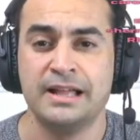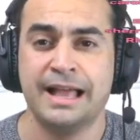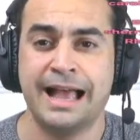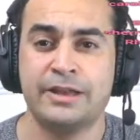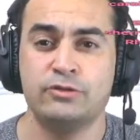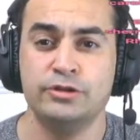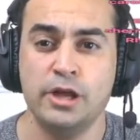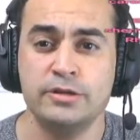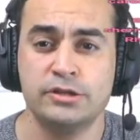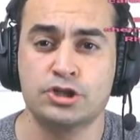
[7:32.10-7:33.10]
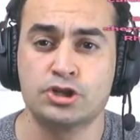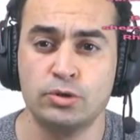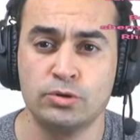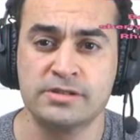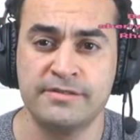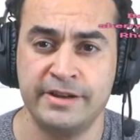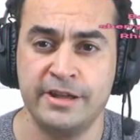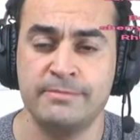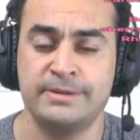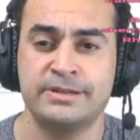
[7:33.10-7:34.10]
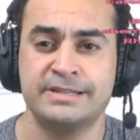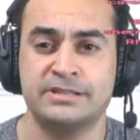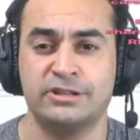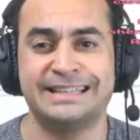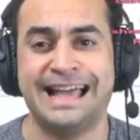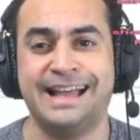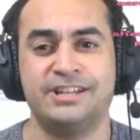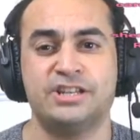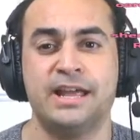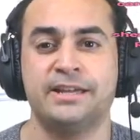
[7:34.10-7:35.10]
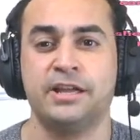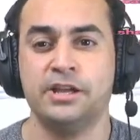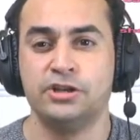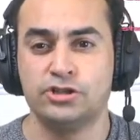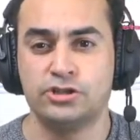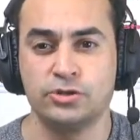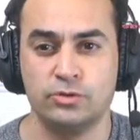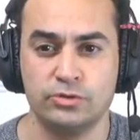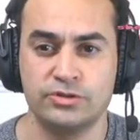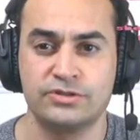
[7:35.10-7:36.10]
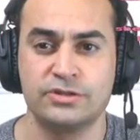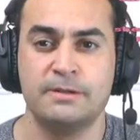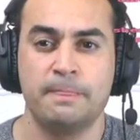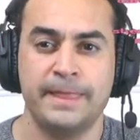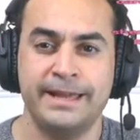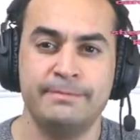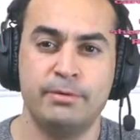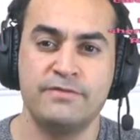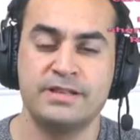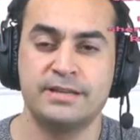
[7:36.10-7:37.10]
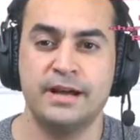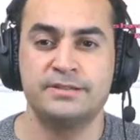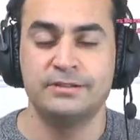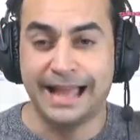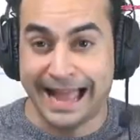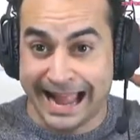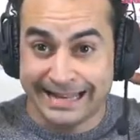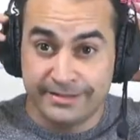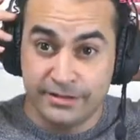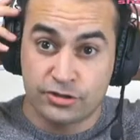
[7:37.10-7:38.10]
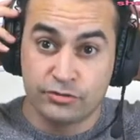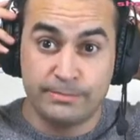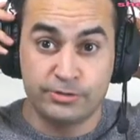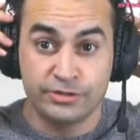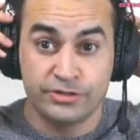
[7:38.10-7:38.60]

And you'll know it's a shorts video because it's got the hashtag shorts in both the title and the description.